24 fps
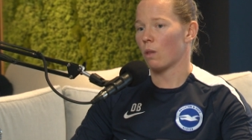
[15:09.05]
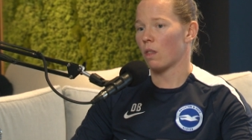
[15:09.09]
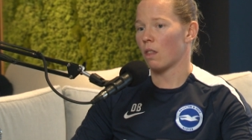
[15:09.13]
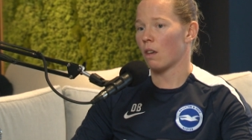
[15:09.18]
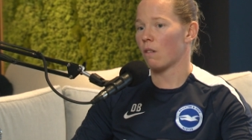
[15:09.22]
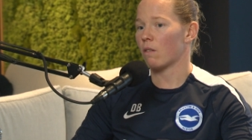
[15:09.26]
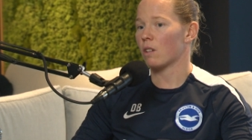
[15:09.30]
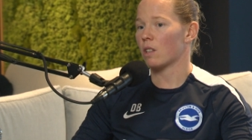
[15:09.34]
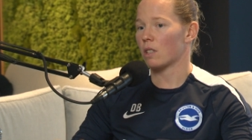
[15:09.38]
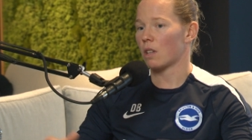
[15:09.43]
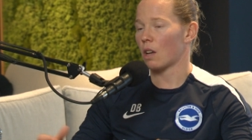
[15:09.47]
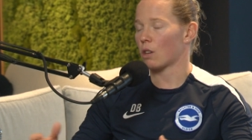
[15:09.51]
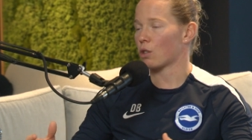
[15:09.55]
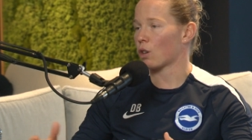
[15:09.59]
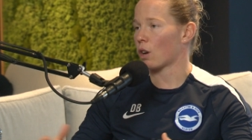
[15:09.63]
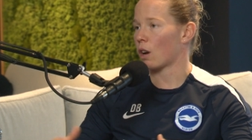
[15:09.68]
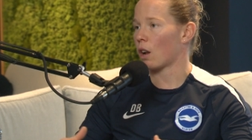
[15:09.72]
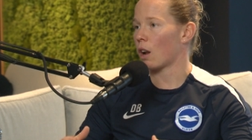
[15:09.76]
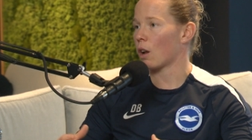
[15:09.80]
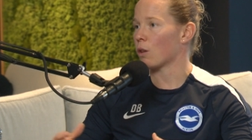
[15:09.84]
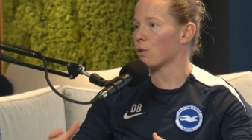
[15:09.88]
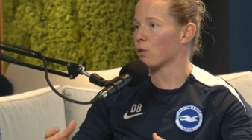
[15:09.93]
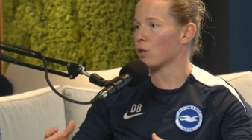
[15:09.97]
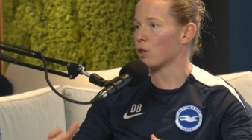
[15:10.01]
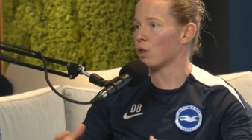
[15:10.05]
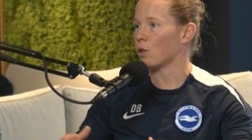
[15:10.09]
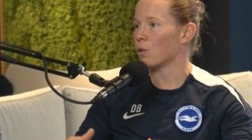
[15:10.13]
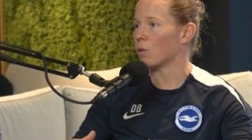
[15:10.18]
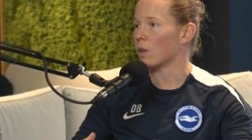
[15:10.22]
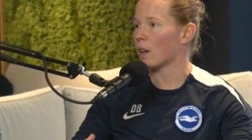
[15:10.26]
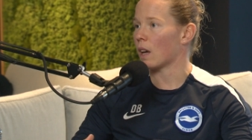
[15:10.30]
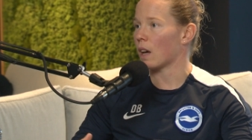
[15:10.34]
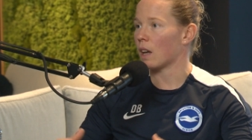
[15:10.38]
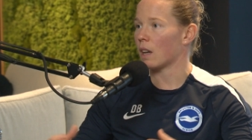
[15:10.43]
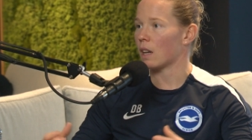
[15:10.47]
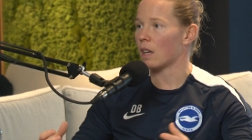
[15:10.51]
there is such a close
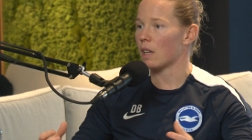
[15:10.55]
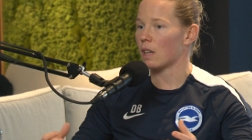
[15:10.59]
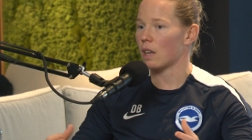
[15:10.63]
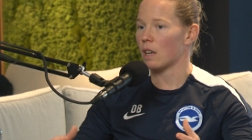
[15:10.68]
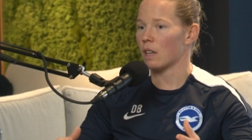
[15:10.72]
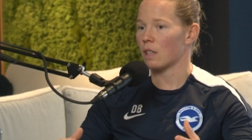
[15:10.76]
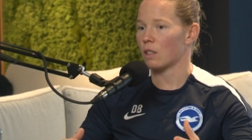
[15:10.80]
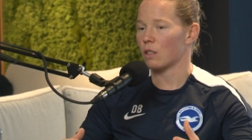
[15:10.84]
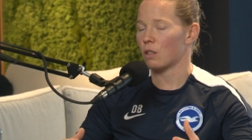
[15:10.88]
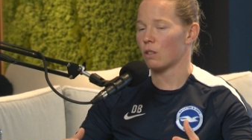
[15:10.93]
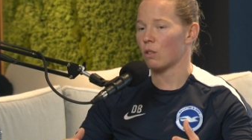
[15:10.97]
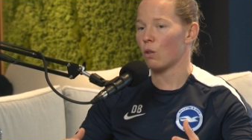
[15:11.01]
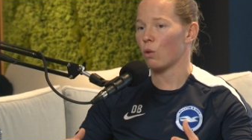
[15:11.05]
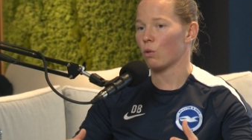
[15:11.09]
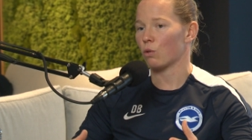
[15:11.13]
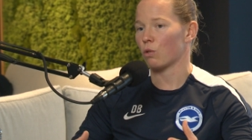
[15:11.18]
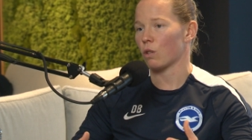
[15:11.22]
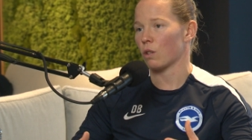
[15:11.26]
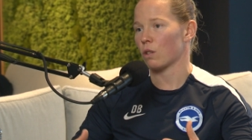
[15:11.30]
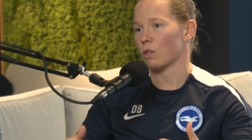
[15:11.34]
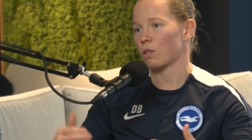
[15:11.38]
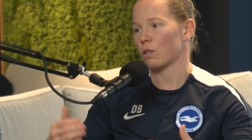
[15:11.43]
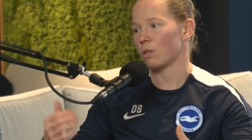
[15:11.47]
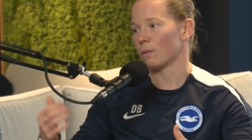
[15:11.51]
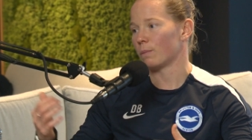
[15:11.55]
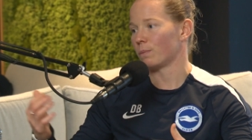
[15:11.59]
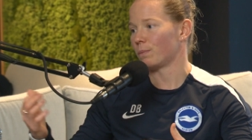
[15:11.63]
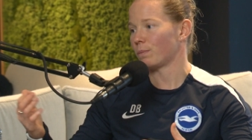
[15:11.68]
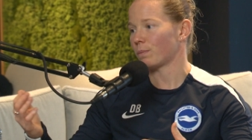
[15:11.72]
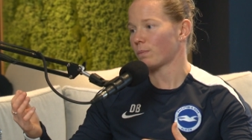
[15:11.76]
unit, and it's not just